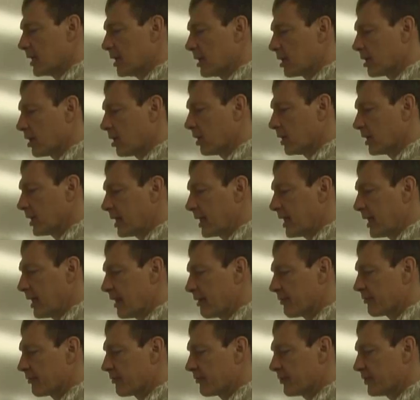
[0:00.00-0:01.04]
I'll call
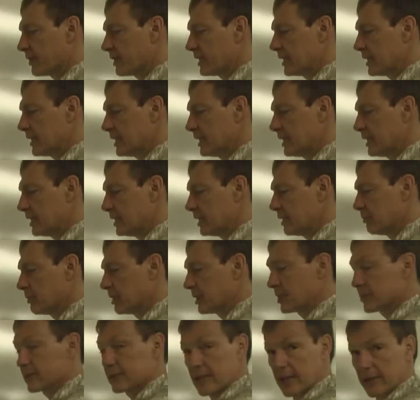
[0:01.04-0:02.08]
it Fe
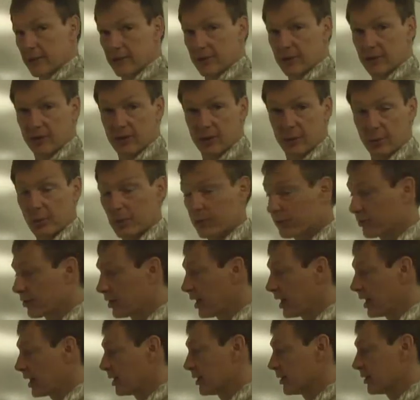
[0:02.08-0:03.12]
because that's the symbol for
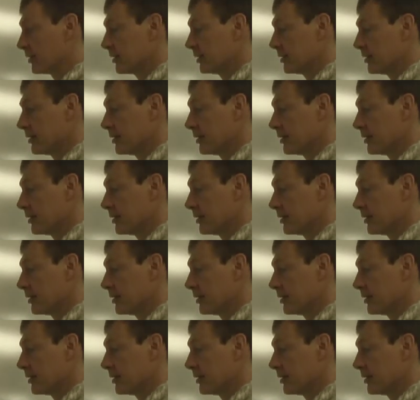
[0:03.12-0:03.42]
iron.